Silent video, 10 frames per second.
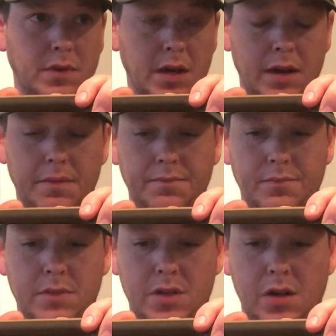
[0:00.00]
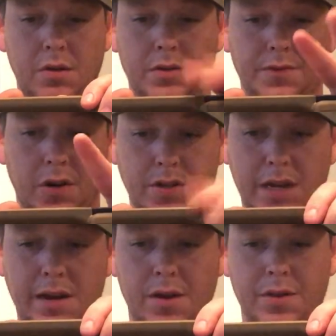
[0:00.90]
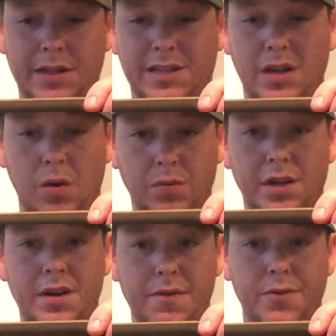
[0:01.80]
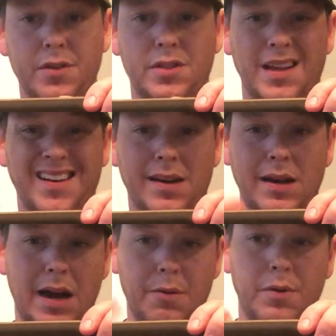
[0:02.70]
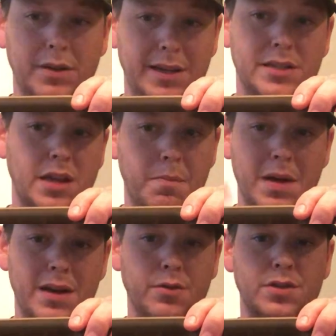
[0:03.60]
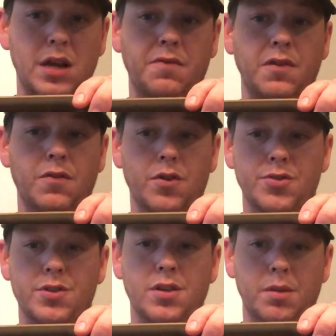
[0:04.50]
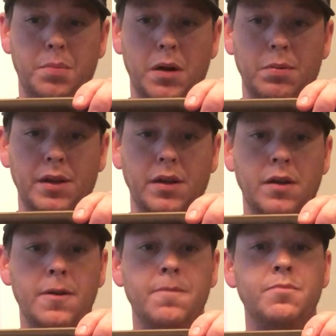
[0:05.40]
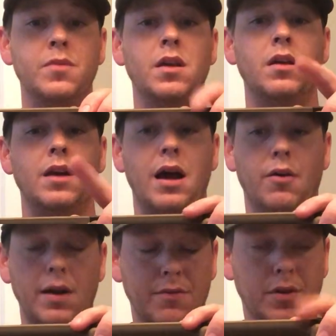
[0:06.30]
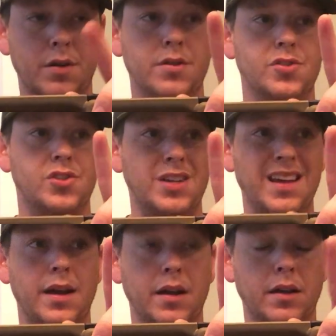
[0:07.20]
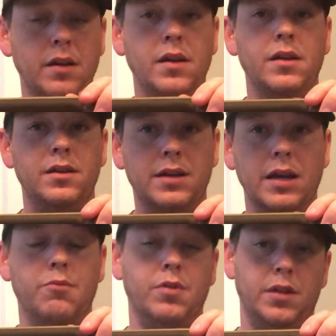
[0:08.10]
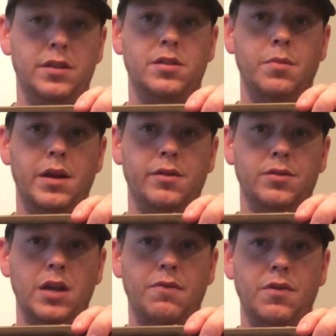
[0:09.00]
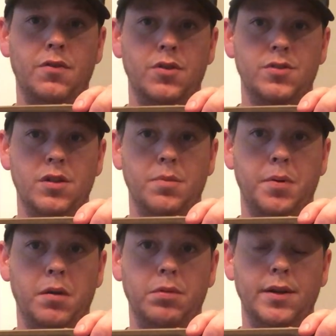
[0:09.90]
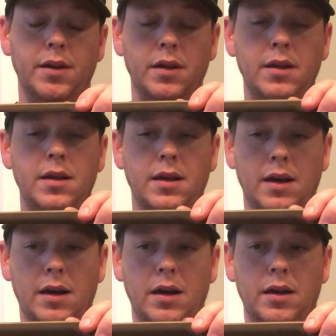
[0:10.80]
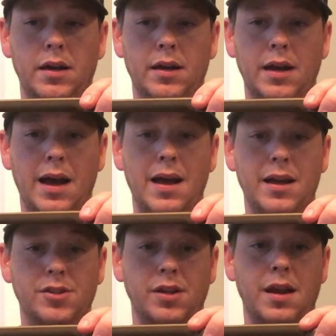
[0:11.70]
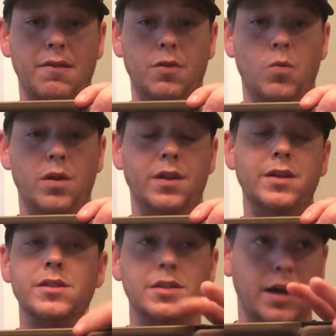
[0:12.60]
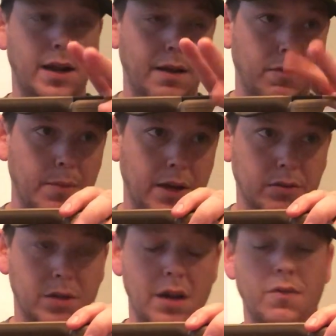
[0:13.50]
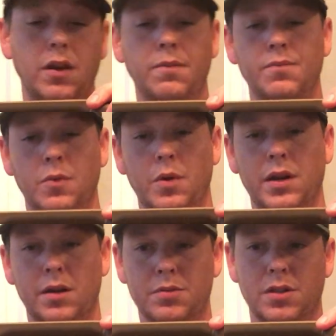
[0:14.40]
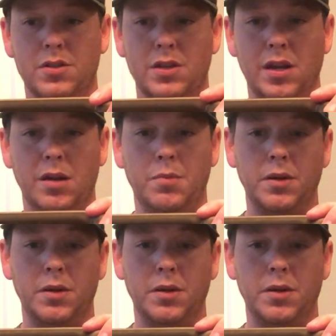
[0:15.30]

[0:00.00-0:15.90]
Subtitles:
Okay, so as far as I know, that's the only difference. They did not release a manual safety version to the public. However, SIG did release a manual safety version to the public, and I actually have the one that does not have the manual safety when it comes to the SIG.